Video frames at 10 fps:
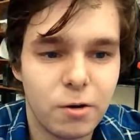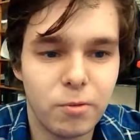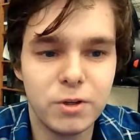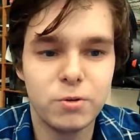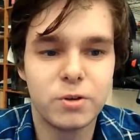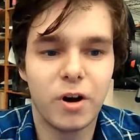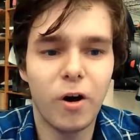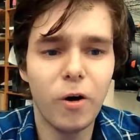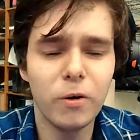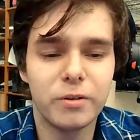When you
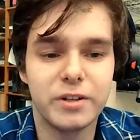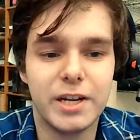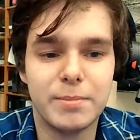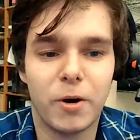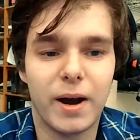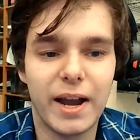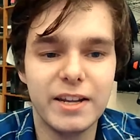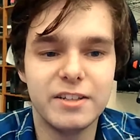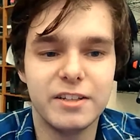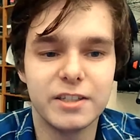call or email
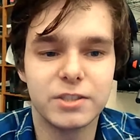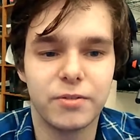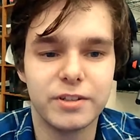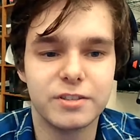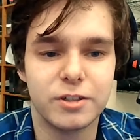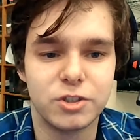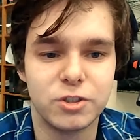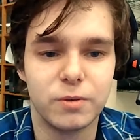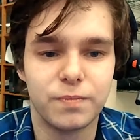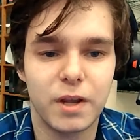ITS for this
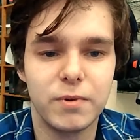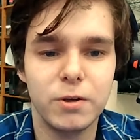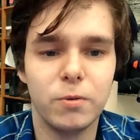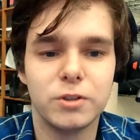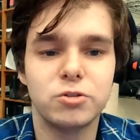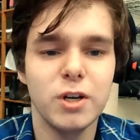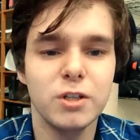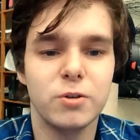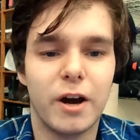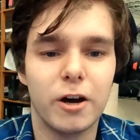issue, we will instruct
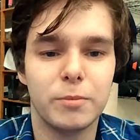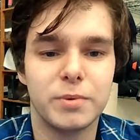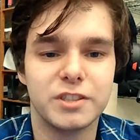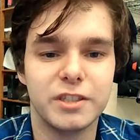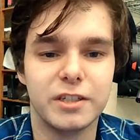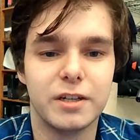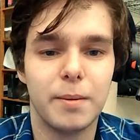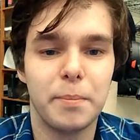you on how to proceed.